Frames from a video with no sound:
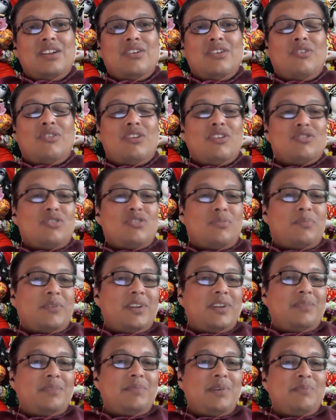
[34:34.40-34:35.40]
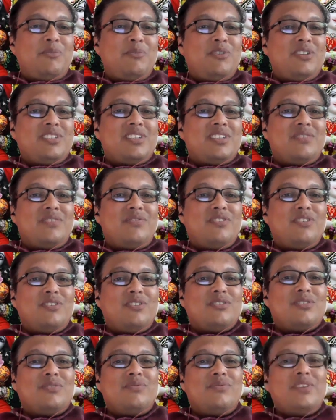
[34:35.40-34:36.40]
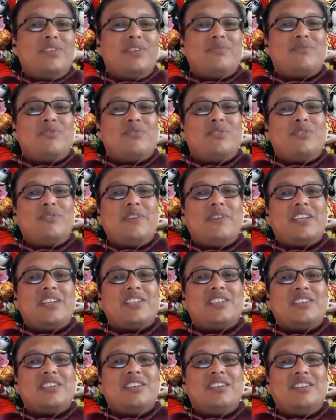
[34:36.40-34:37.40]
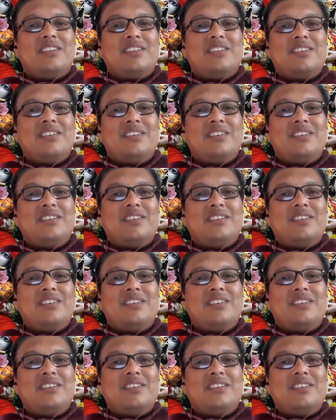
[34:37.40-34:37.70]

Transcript: Knowledge obtained by monastic philosophy and fruitive action.